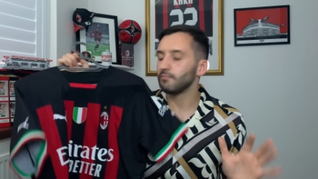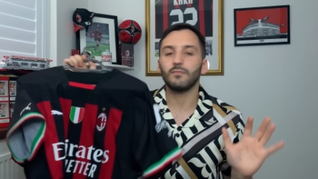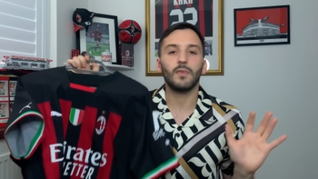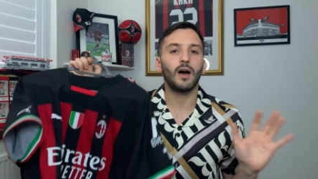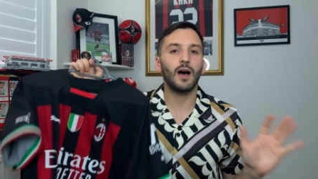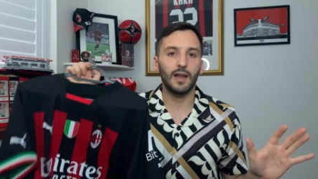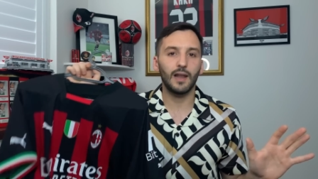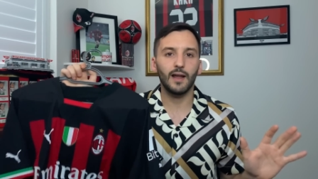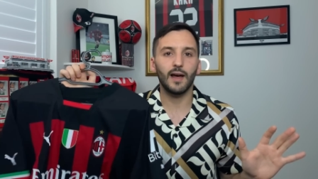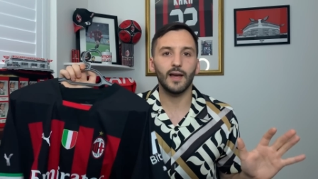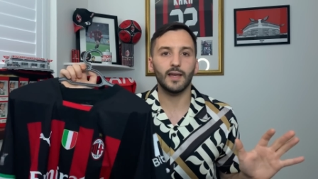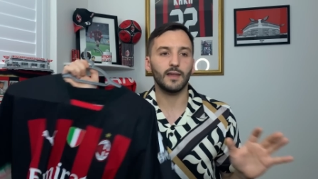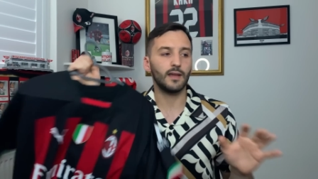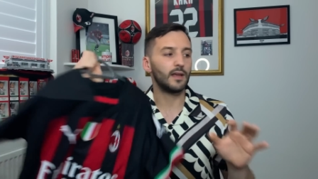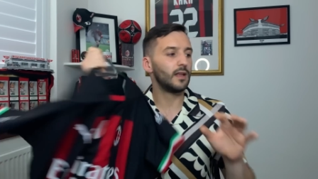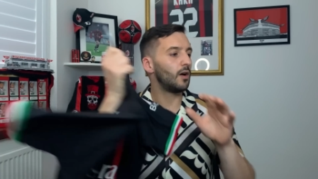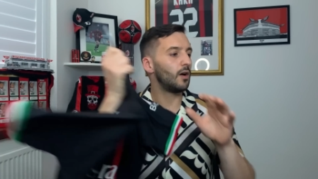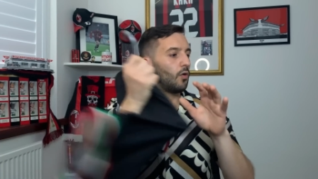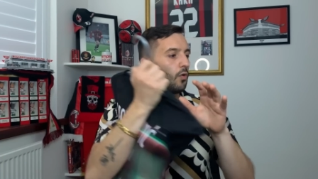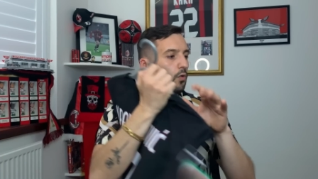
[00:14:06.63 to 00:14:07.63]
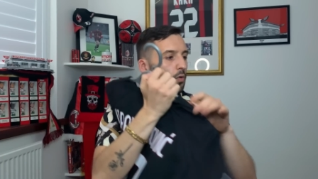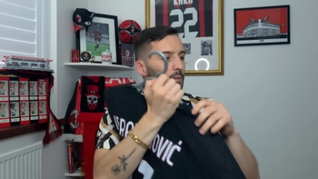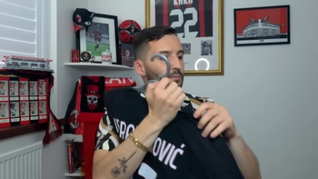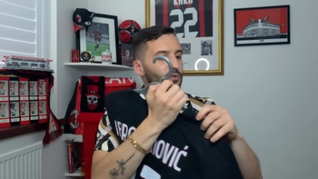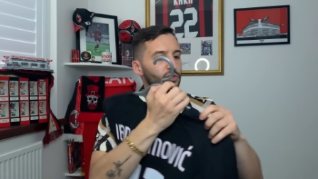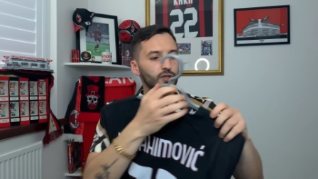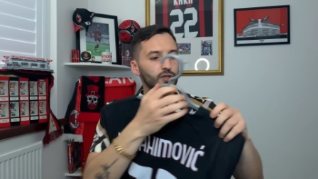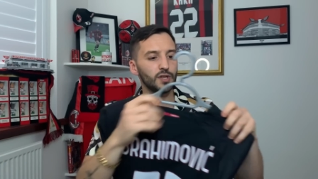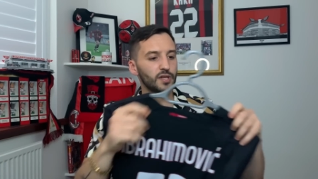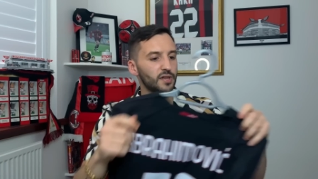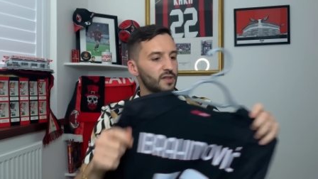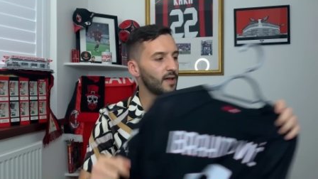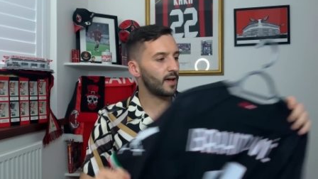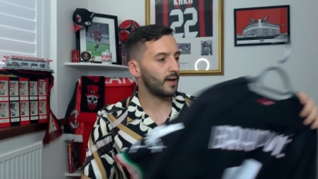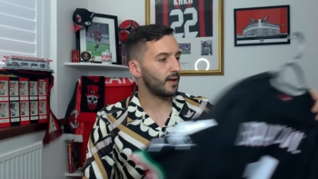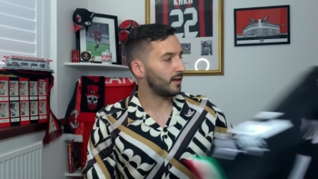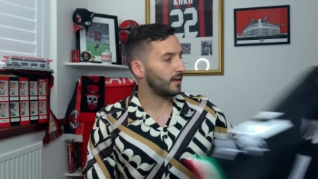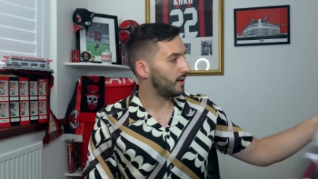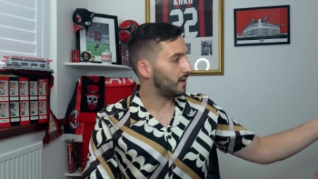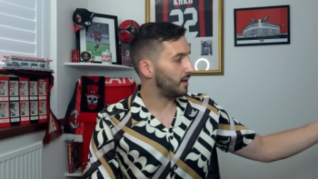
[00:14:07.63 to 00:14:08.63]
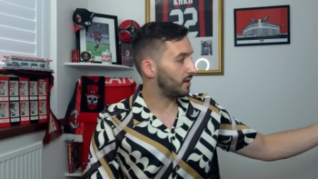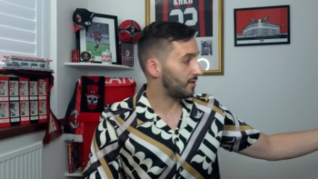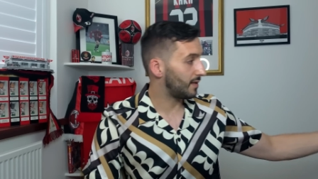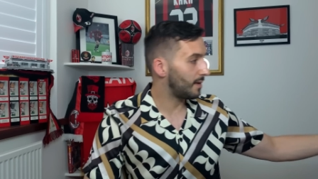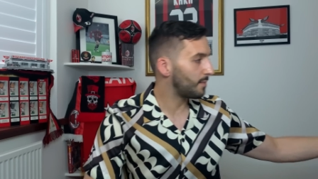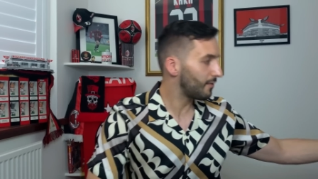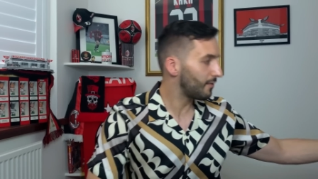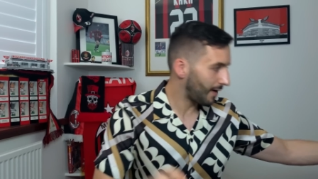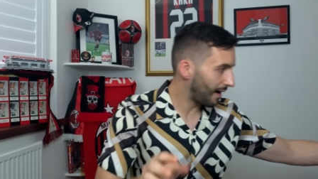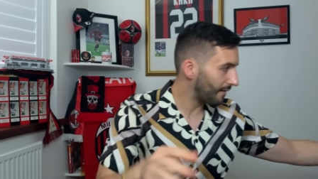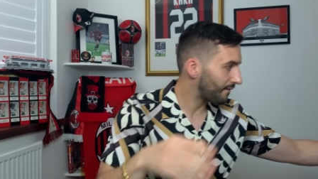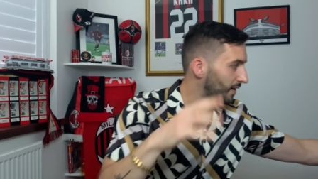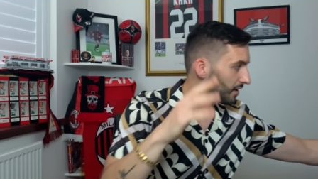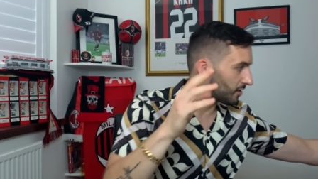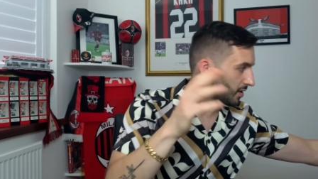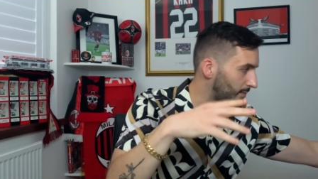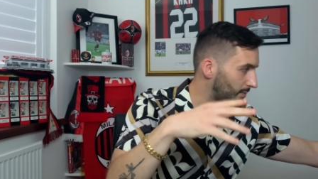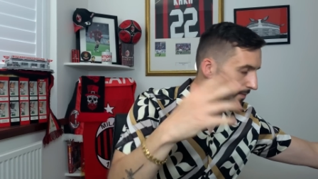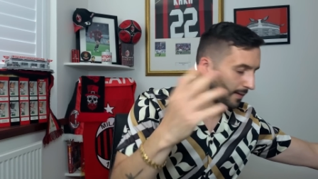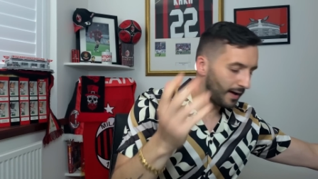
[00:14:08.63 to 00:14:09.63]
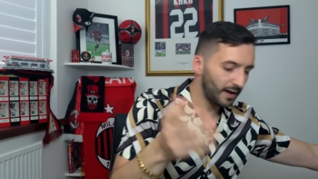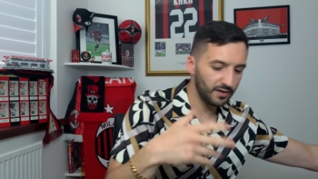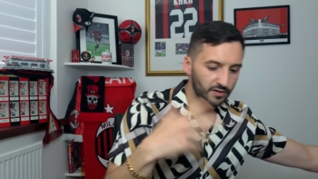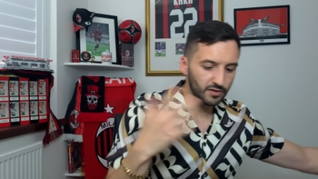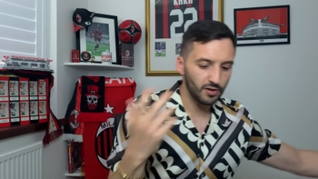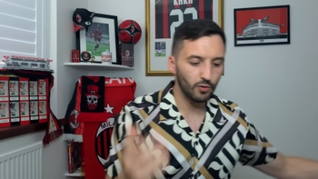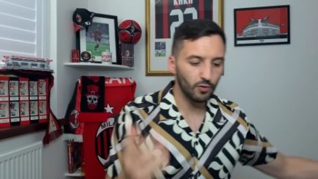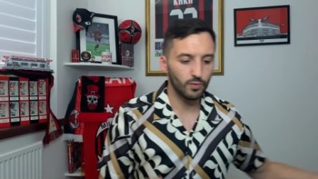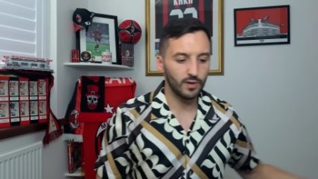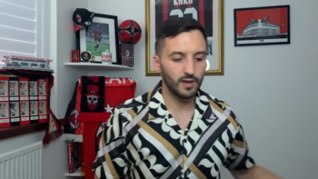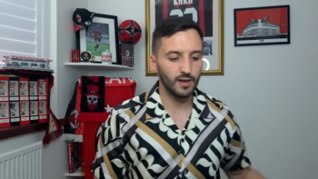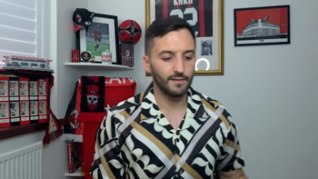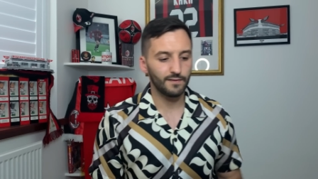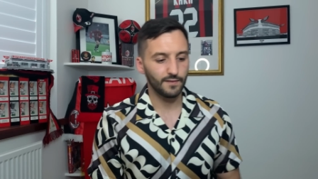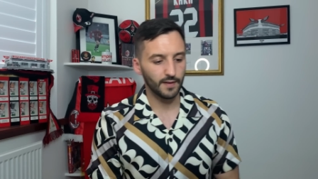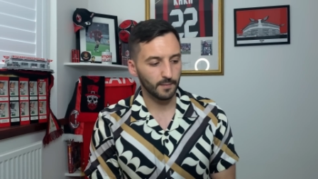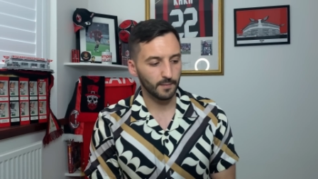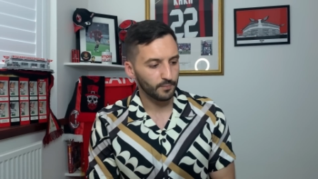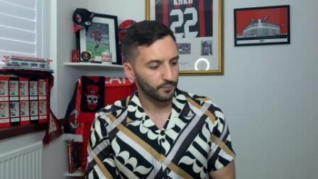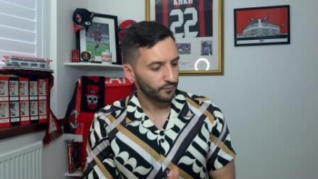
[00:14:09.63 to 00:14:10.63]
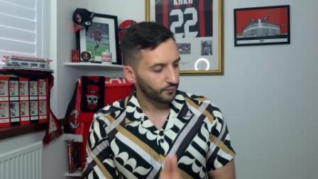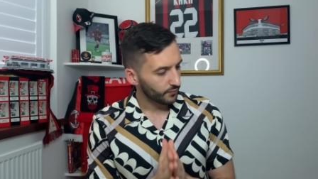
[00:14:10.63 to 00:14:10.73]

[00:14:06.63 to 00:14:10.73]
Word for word: I like it. All I'm just gonna say is let me wrap things up about this whole kit thing.